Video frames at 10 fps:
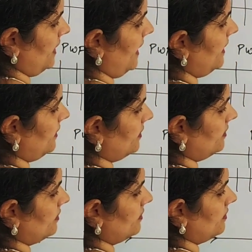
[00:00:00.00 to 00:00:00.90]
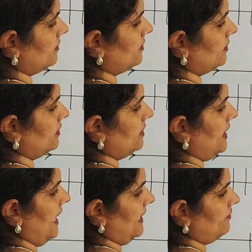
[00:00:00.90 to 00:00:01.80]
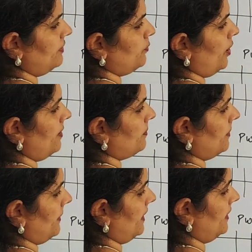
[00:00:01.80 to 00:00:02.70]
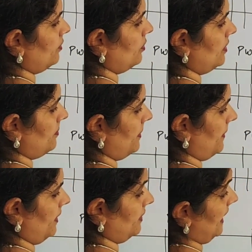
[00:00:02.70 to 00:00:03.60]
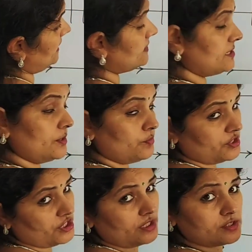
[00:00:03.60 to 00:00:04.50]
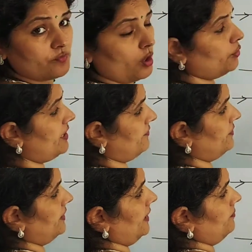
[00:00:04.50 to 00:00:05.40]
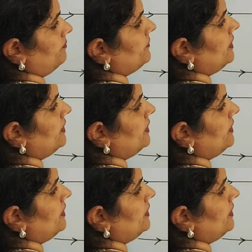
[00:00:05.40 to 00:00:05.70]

Right? At every point, perpendicular, perpendicular. That situation is followed every time.